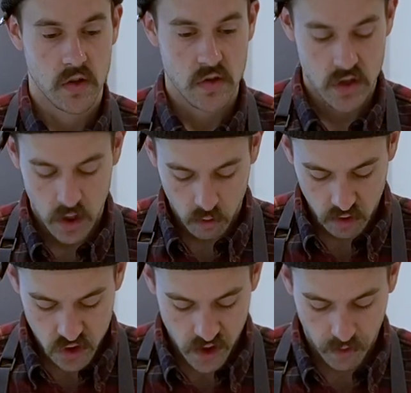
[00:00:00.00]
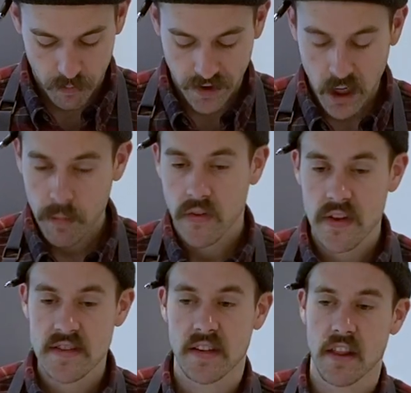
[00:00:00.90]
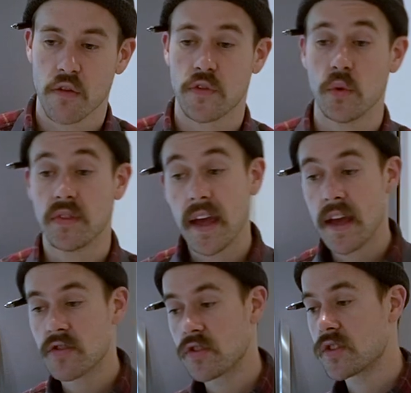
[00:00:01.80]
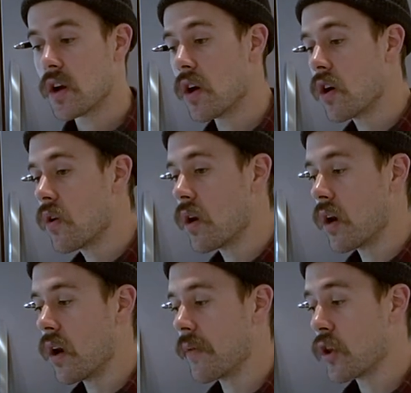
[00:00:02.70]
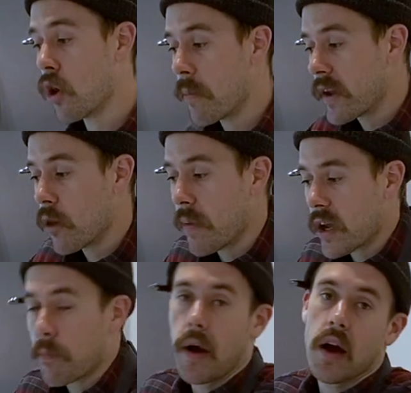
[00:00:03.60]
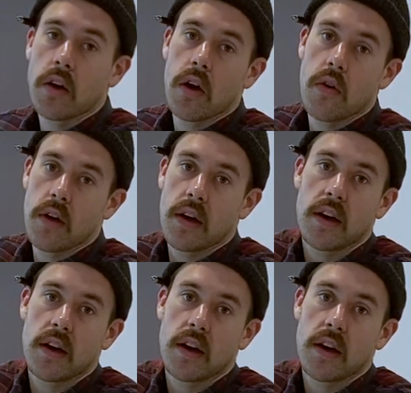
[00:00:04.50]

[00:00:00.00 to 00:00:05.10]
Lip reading: So we'll check back up on this in another few days or so. You know, bingo, bingo, bongo.